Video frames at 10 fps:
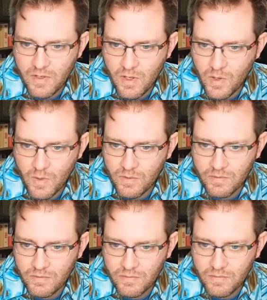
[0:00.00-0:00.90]
No,
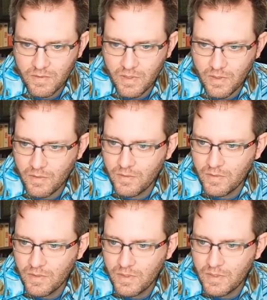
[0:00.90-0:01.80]
no,
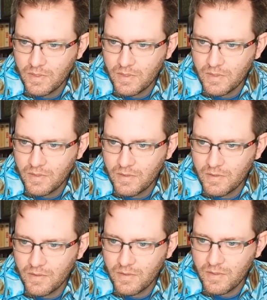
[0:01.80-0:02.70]

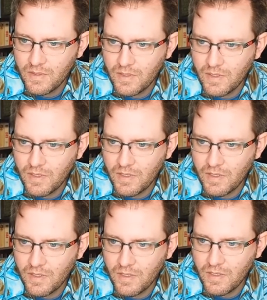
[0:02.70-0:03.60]

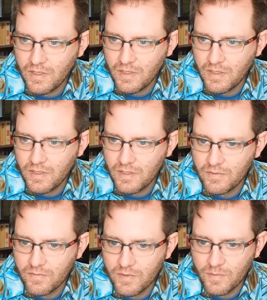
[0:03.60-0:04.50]
not
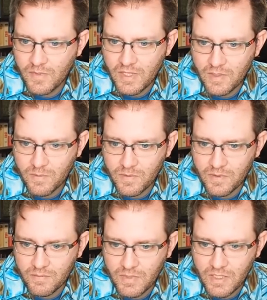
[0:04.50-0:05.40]
from that
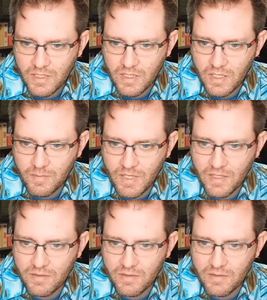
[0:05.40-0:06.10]
one. My God, man,